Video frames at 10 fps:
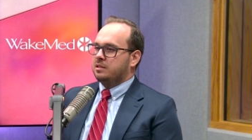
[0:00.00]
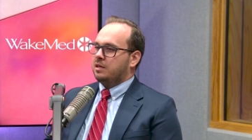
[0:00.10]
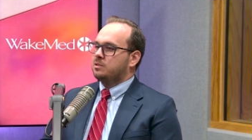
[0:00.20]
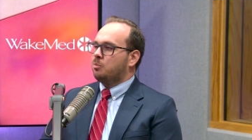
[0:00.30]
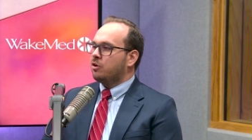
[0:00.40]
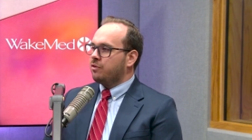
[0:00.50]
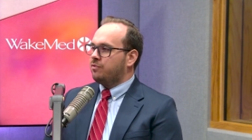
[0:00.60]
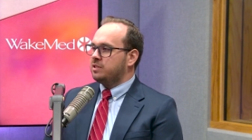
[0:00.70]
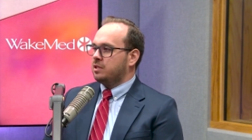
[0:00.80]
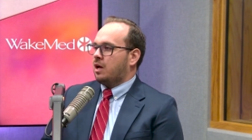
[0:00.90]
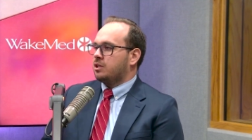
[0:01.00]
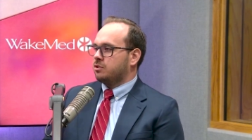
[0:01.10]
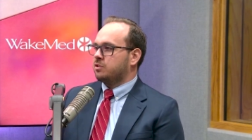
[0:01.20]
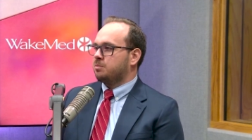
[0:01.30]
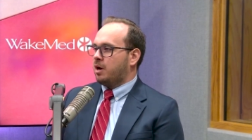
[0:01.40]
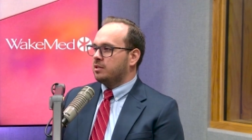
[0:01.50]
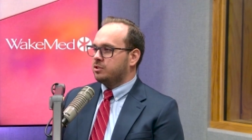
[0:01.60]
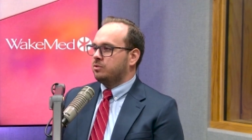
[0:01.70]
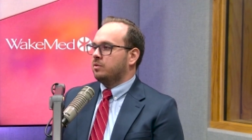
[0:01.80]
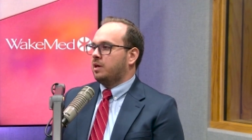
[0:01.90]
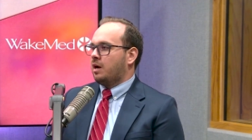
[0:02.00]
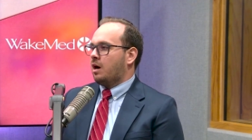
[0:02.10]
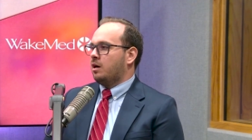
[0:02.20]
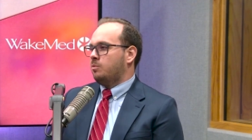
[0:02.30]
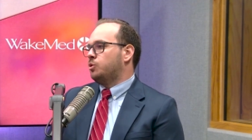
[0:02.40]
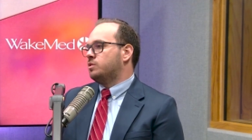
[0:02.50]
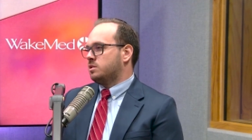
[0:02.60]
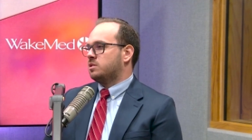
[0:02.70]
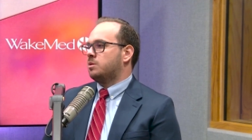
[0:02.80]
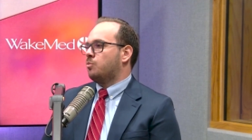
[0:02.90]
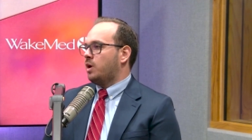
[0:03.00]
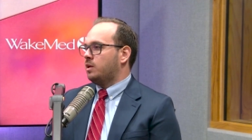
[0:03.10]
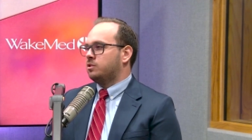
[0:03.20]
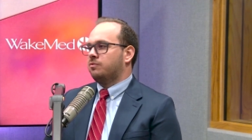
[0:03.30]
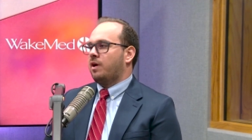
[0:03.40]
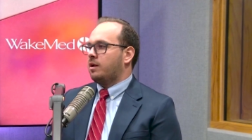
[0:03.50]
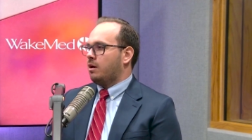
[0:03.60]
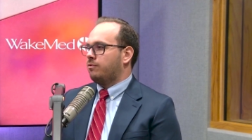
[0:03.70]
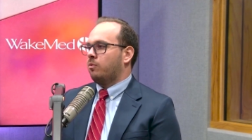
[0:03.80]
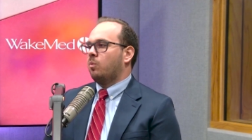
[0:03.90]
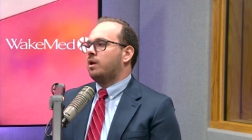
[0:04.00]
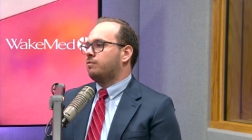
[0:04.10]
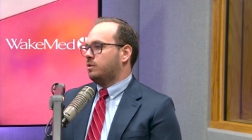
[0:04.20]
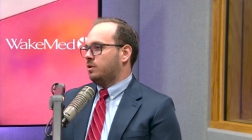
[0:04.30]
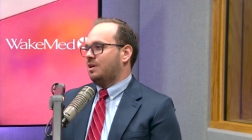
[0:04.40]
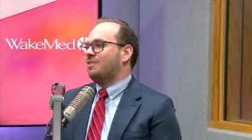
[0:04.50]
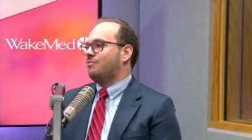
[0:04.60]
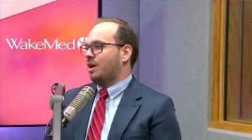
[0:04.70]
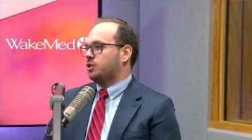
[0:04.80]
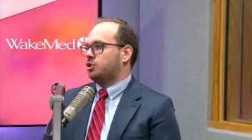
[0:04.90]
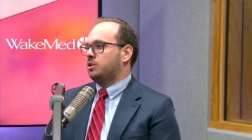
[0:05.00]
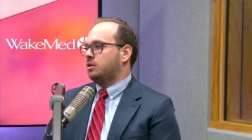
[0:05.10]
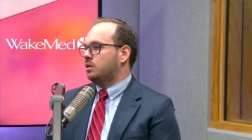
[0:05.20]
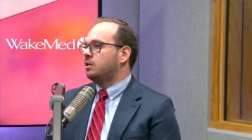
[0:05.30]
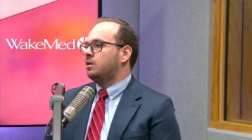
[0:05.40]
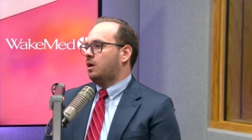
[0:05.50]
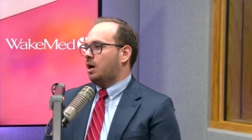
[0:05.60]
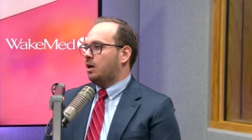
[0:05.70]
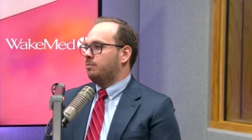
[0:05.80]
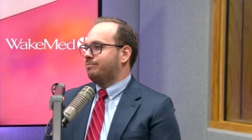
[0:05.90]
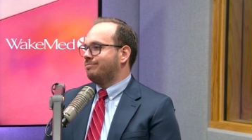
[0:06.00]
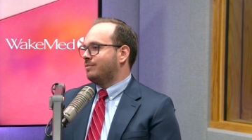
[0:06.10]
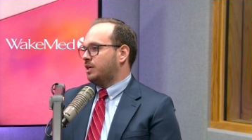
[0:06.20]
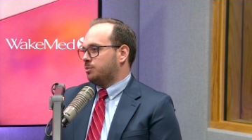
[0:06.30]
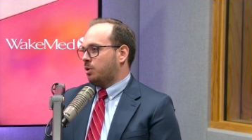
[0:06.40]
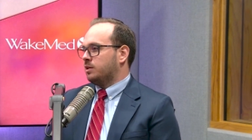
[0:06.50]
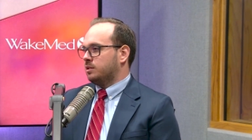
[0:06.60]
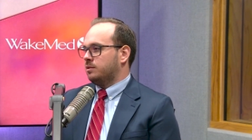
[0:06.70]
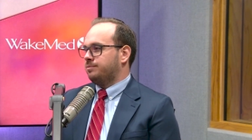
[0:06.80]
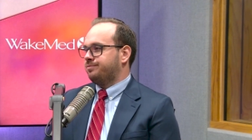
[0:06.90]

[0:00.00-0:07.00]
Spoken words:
And it's more of a physiologic response to get our immune system ready to fight off whatever infection is present.